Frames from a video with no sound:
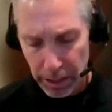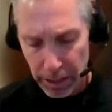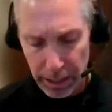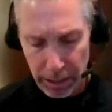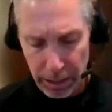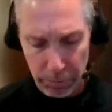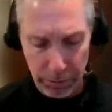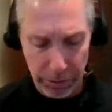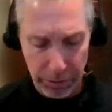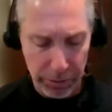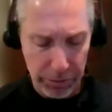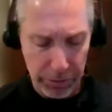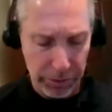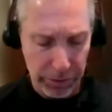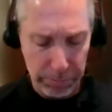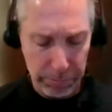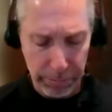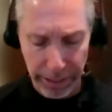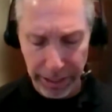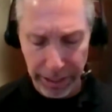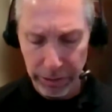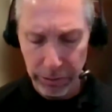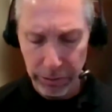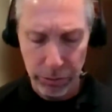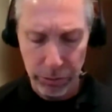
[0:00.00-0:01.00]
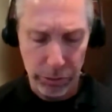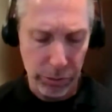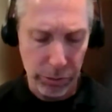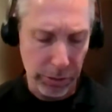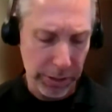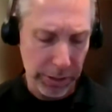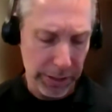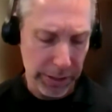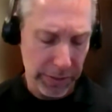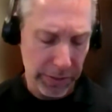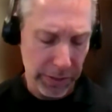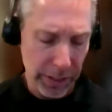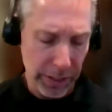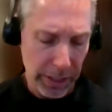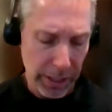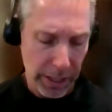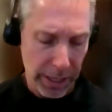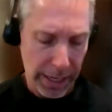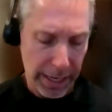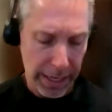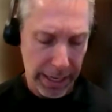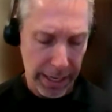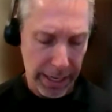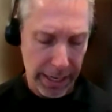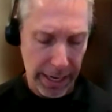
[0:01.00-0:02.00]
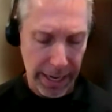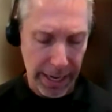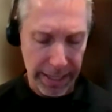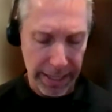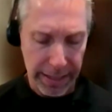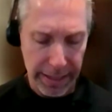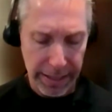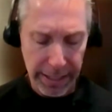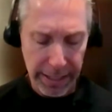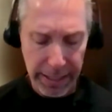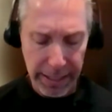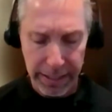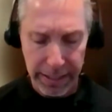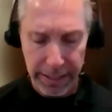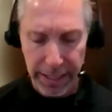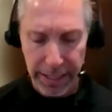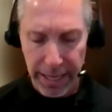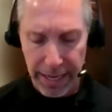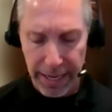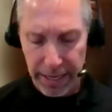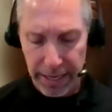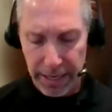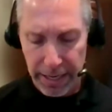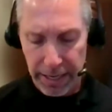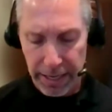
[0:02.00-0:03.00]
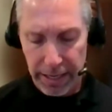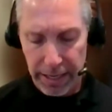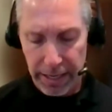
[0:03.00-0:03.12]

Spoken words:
whether it's microgrids, I think that